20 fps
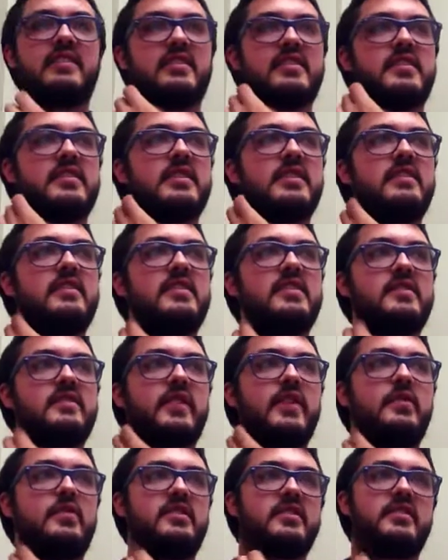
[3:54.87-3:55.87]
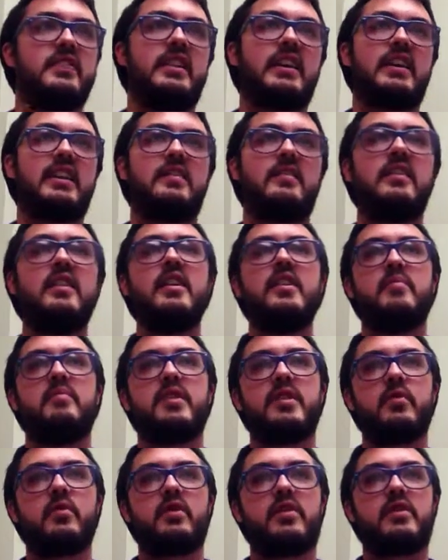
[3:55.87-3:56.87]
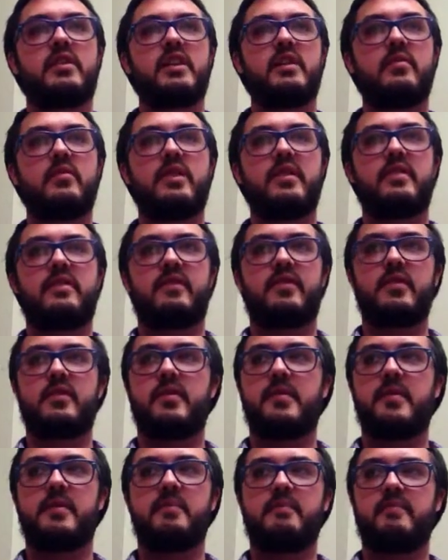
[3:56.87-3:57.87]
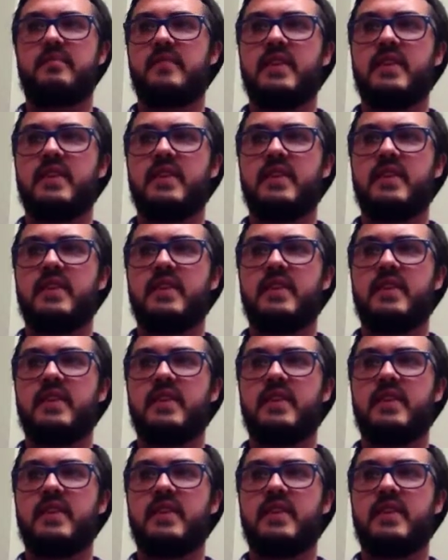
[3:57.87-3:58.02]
to see these folks that I'd been working with for,